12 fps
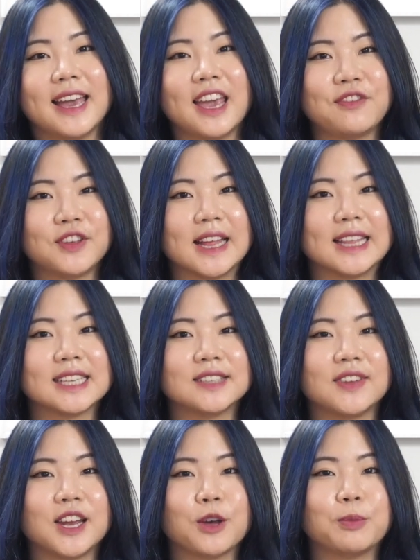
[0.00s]
If you like this
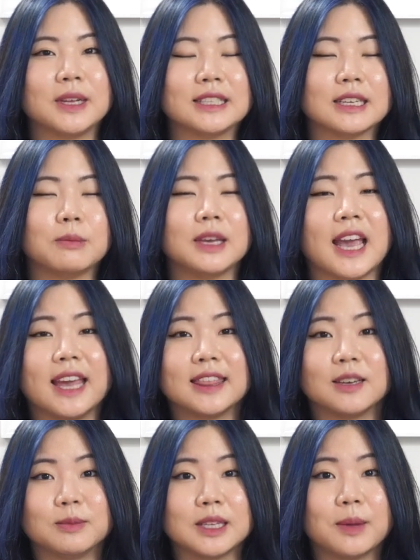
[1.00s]
video, please give me a
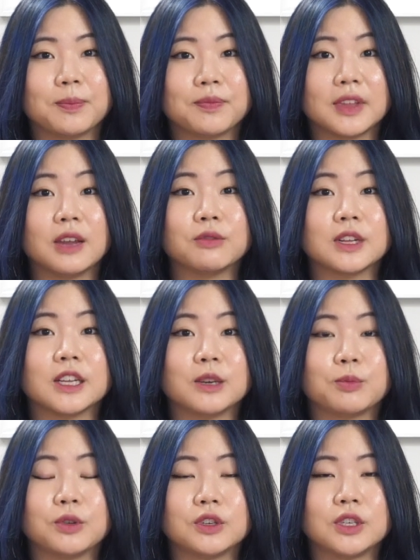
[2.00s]
thumbs up. I really
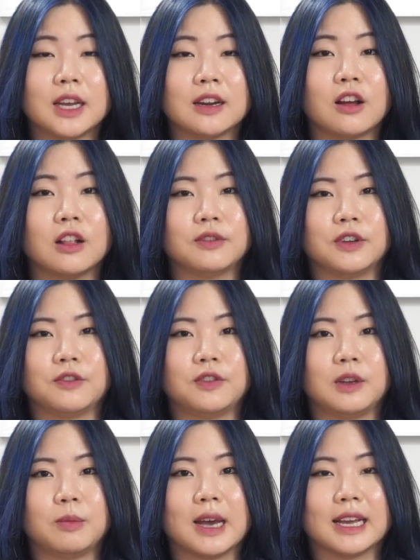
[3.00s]
appreciate all of your
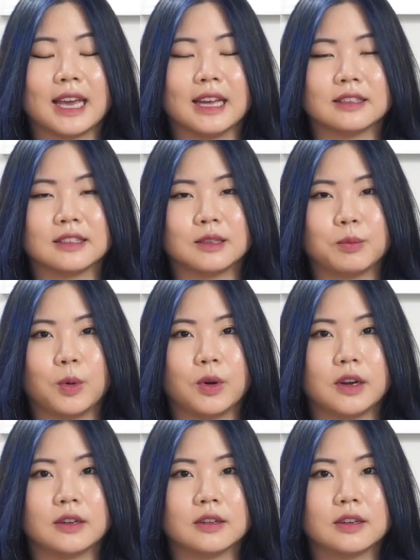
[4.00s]
feedback and
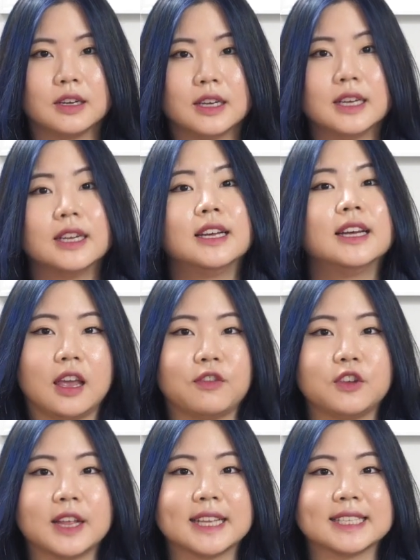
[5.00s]
support.
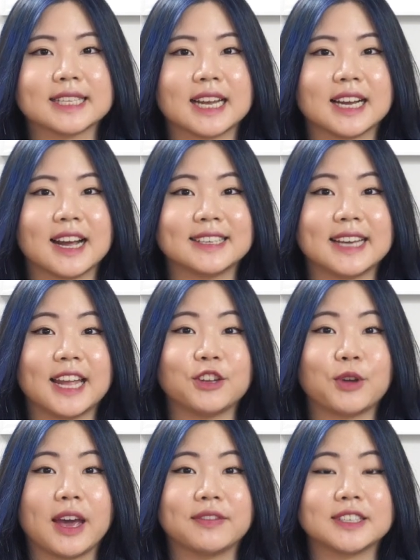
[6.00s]
If you like this kind of content and
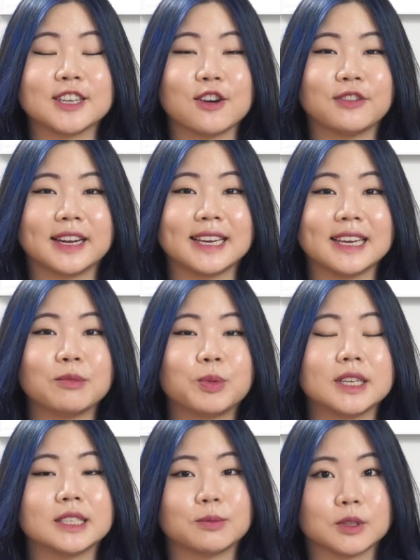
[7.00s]
you haven't already,
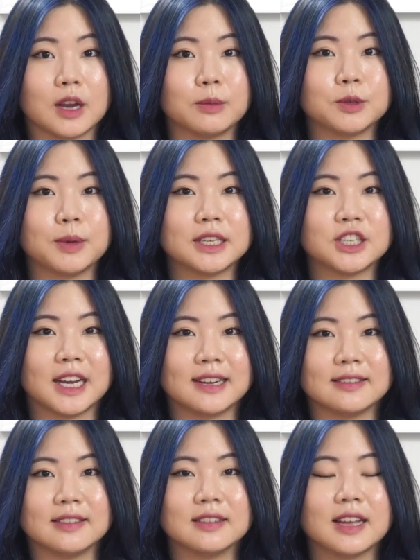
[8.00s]
please subscribe to my
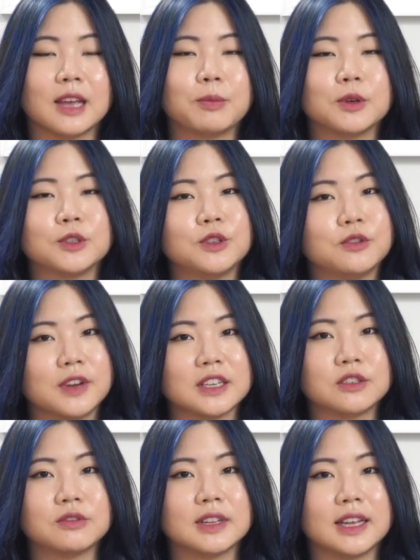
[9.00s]
channel. I post new
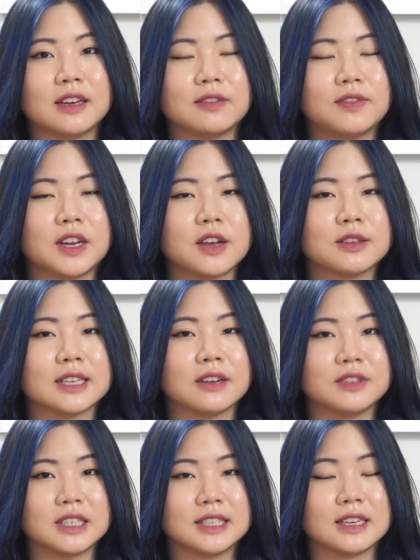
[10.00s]
fashion-related videos
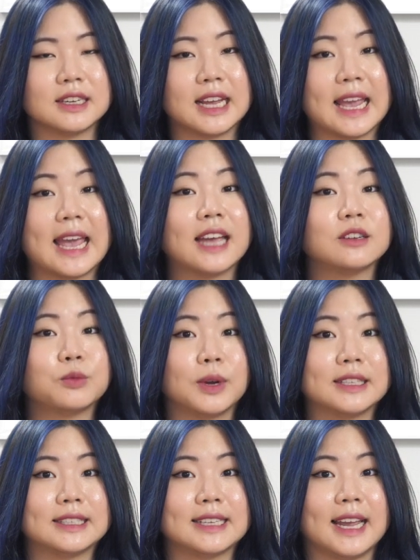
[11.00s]
every Sunday and
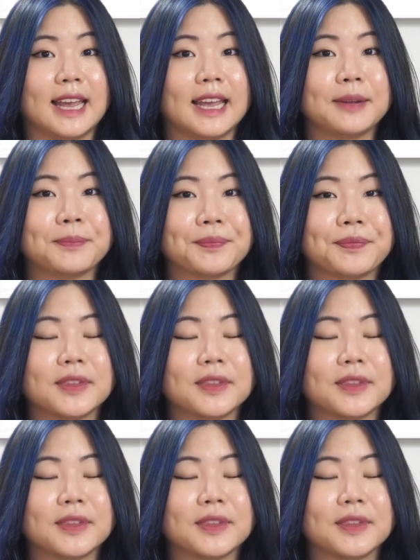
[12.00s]
Wednesday.